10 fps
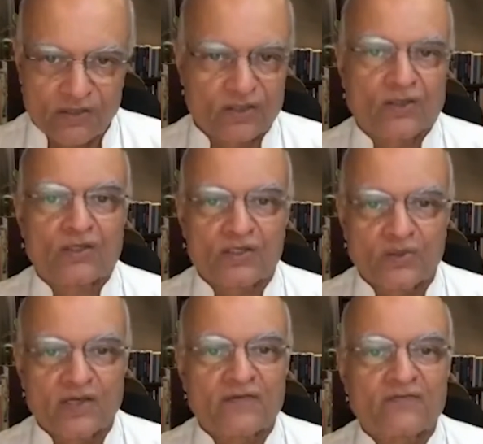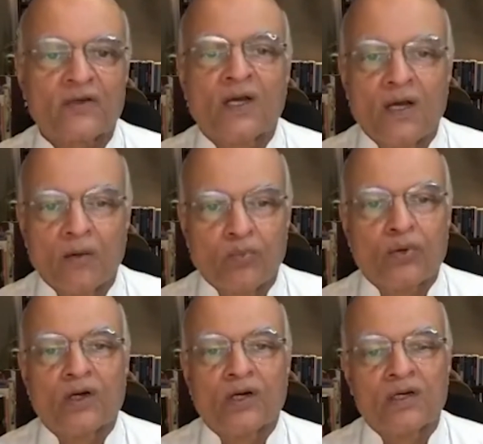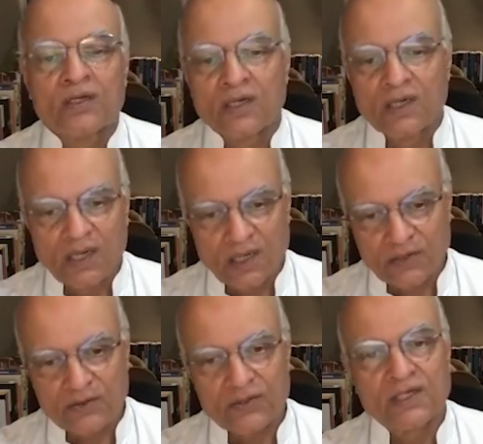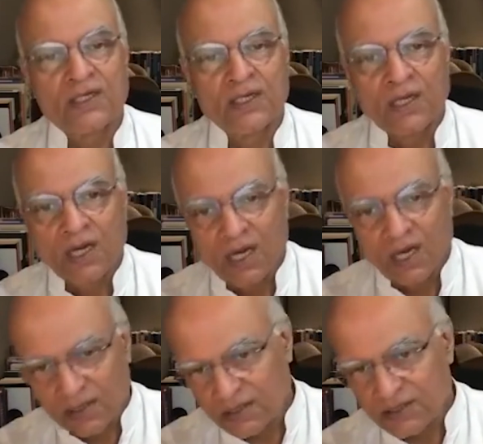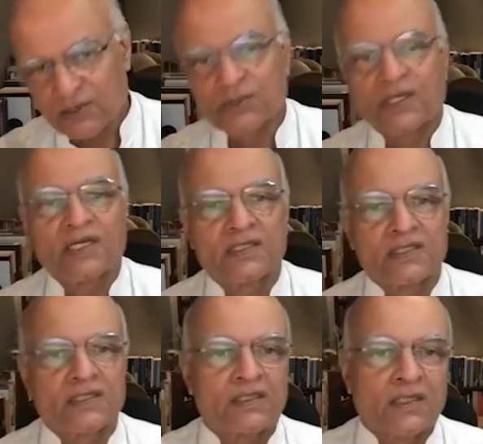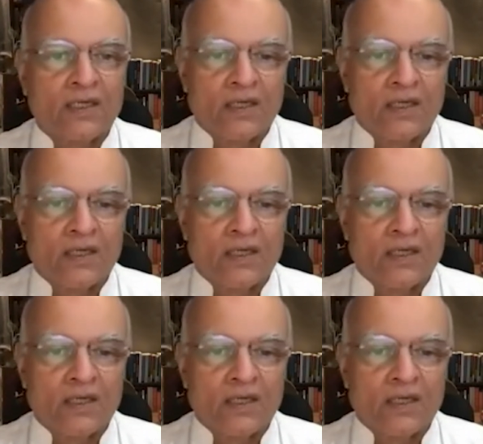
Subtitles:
As long as we have poor, hungry, uneducated,